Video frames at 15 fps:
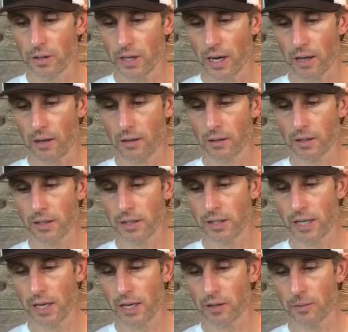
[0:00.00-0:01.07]
how long does it
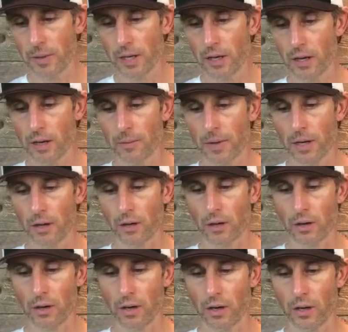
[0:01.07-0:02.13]
take to become a
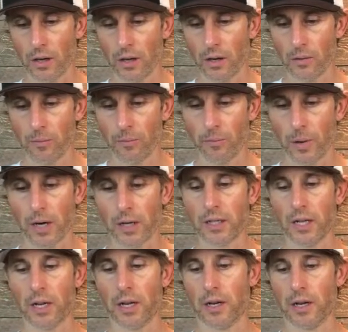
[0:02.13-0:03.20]
good
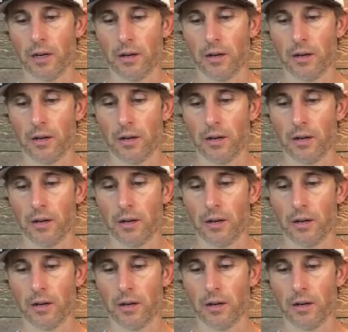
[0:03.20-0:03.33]
bartender?